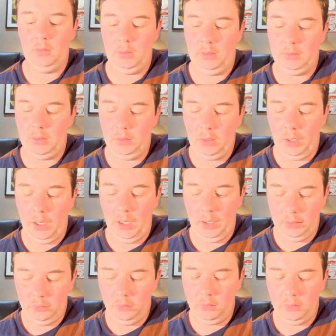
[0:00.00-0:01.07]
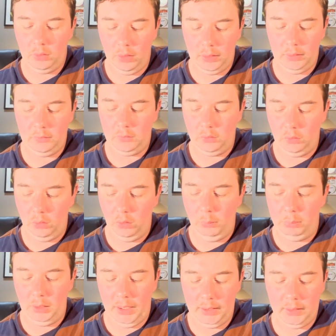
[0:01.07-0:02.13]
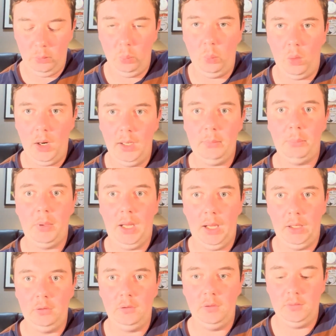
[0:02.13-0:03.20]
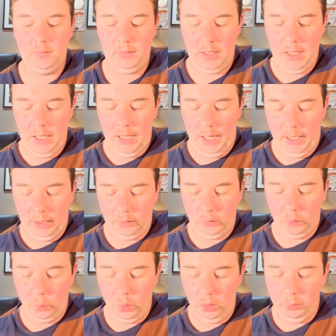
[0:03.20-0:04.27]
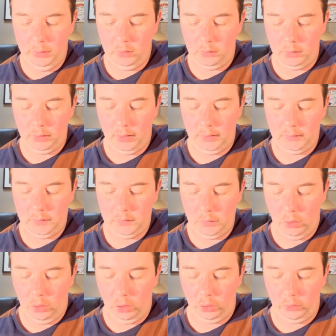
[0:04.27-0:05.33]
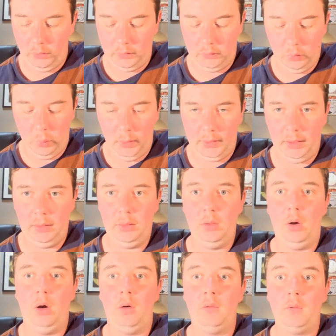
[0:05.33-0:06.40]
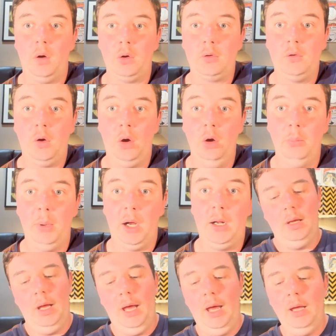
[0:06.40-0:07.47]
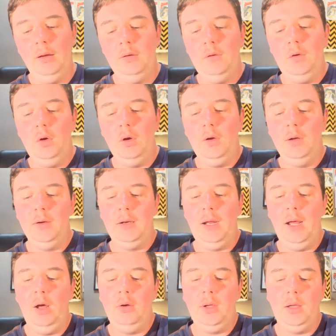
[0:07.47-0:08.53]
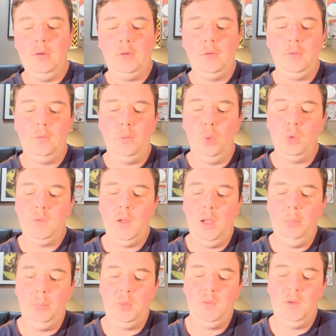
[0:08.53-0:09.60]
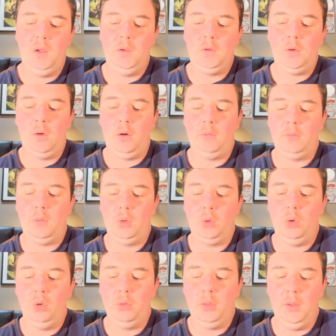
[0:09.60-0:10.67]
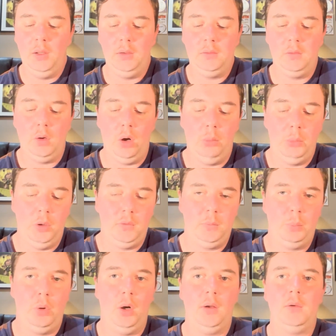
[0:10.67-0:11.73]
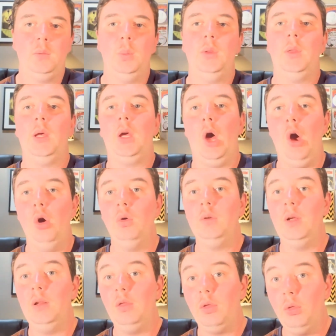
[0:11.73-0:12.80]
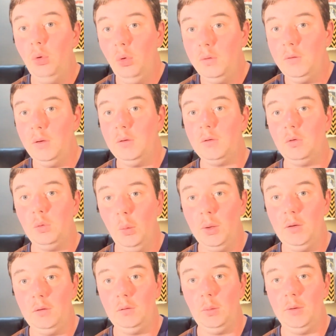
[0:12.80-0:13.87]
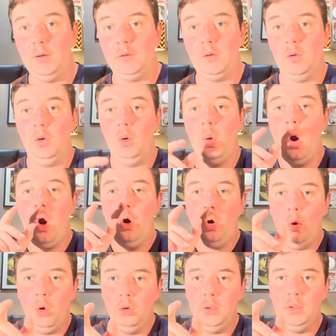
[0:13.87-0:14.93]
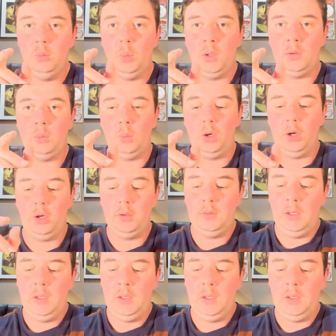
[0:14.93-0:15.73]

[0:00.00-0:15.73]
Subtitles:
192 black and white pages and will be released on the 20th of October. And you can now get 14% off on all things Homer's Press with the code Enthusiast 2022, all in one word.